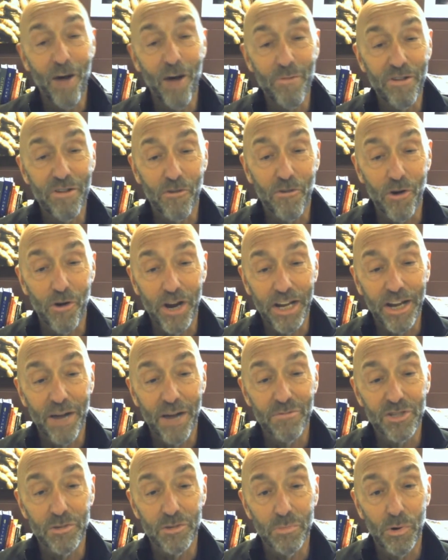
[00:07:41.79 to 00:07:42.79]
before he
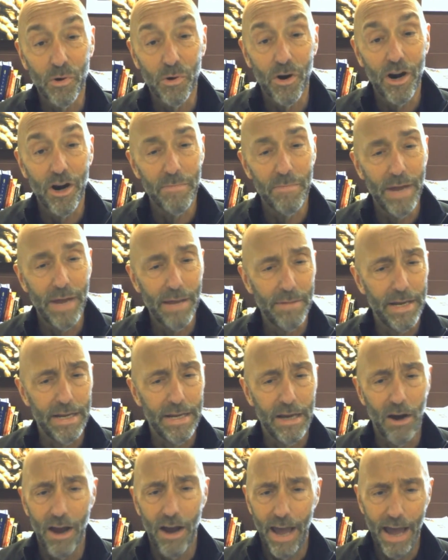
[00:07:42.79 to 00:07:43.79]
comes aboard,
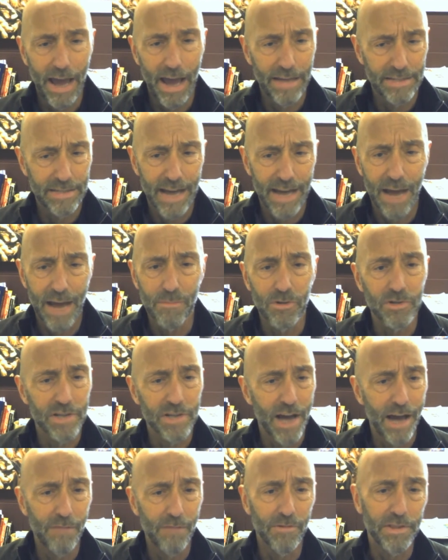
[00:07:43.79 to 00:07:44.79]
maybe as time goes
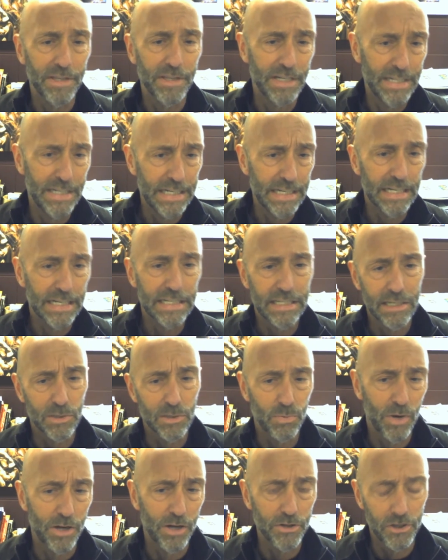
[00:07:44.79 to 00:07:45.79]
on with the deacons
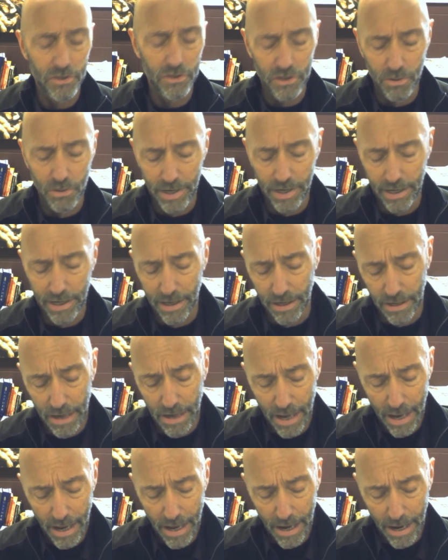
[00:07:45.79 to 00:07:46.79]
as well, just so we can
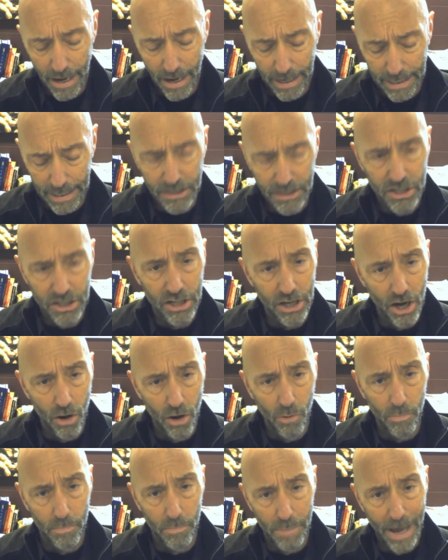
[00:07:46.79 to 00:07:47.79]
get to
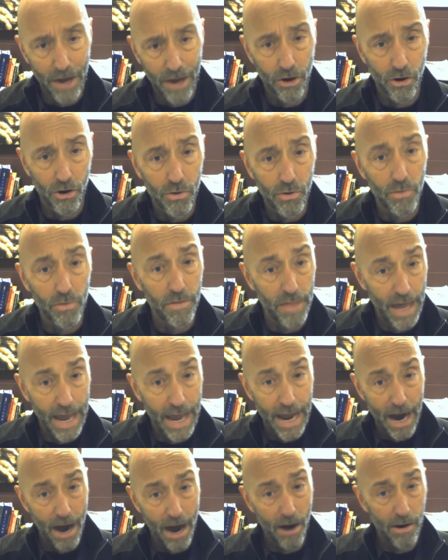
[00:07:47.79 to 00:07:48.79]
know better who
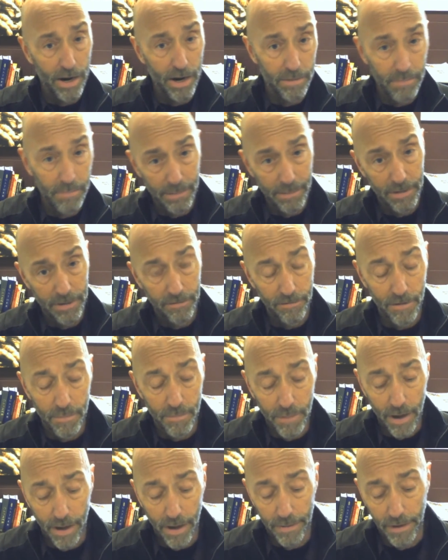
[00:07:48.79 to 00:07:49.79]
they are, and maybe
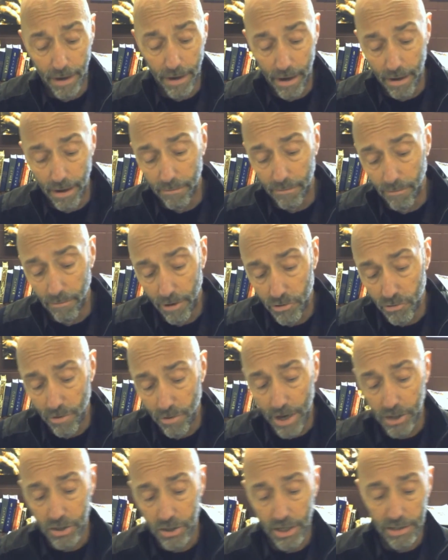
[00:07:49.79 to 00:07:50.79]
from
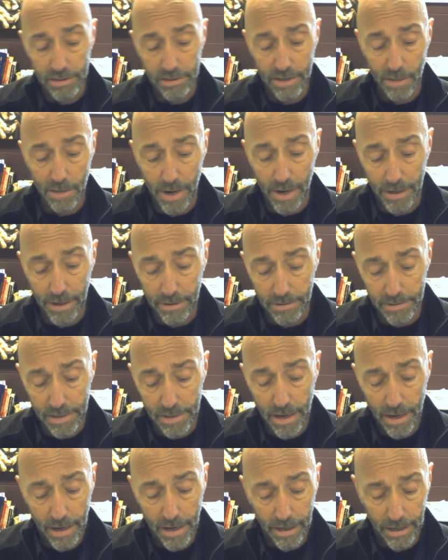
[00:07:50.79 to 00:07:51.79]
Resurrection and St.
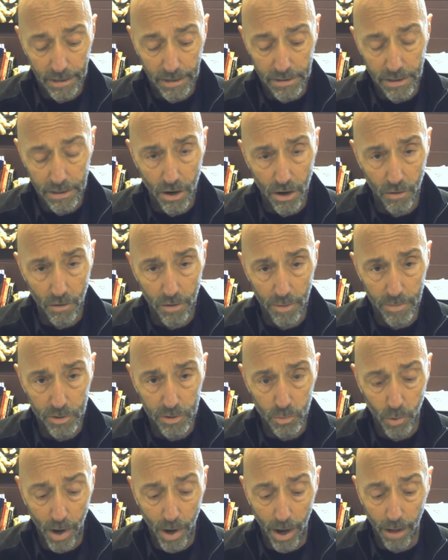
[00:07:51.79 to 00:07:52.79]
Michael's get to know them
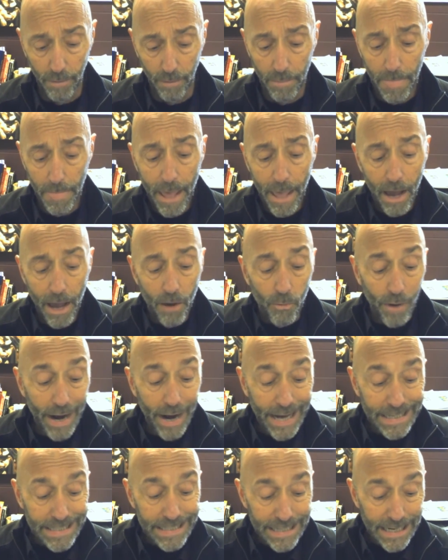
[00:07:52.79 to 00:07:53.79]
as well. What
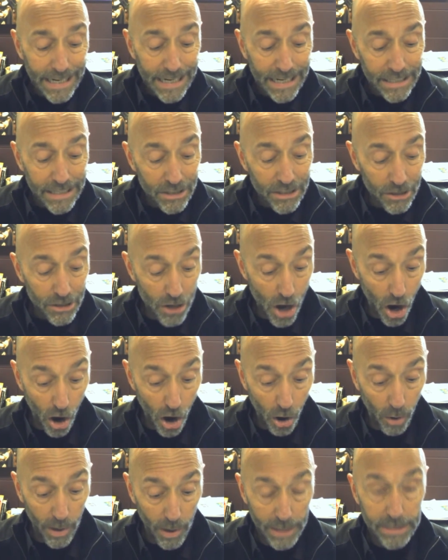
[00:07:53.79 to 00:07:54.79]
I didn't
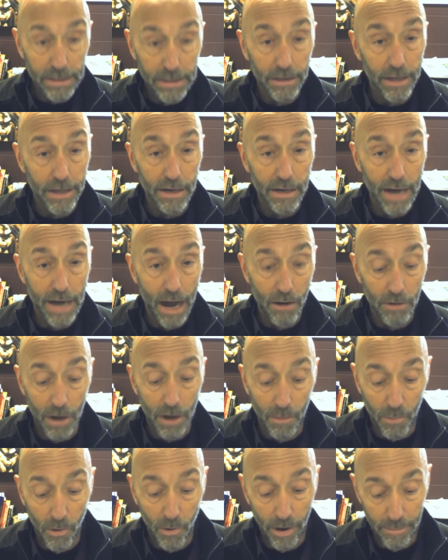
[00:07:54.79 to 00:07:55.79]
know until the
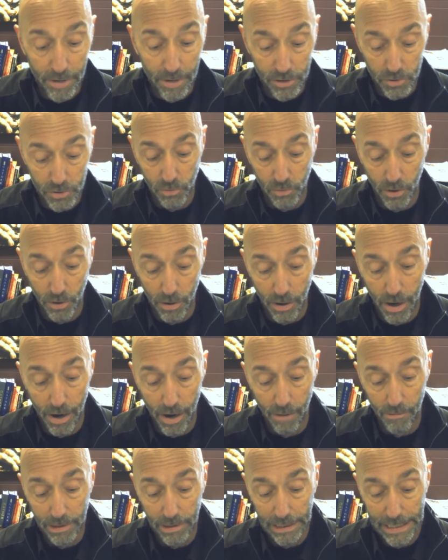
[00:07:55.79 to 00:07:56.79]
appointments were
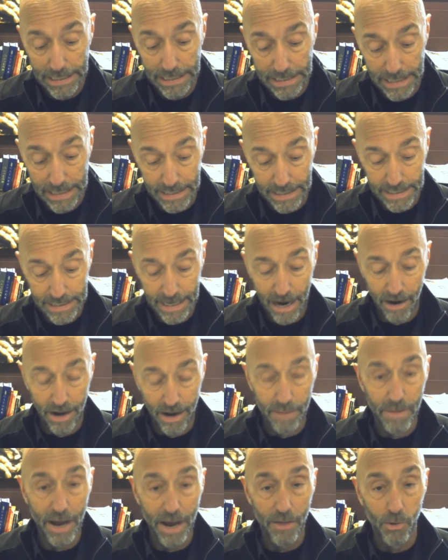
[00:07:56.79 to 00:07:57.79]
released on
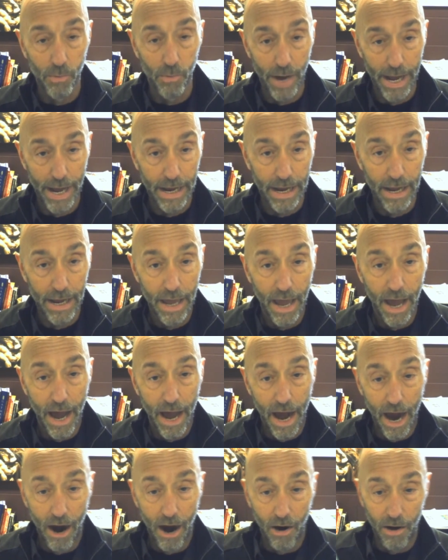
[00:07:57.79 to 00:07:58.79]
Saturday, by the way,
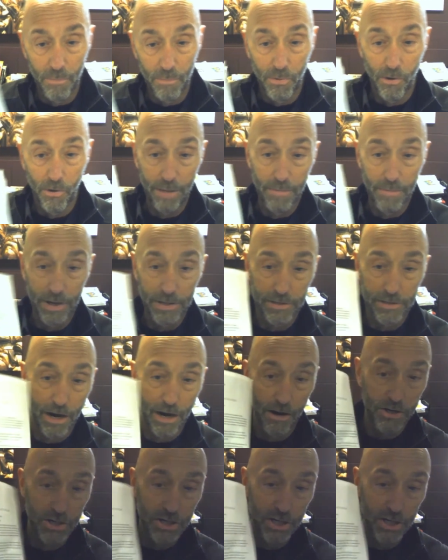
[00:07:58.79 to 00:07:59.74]
our appointments are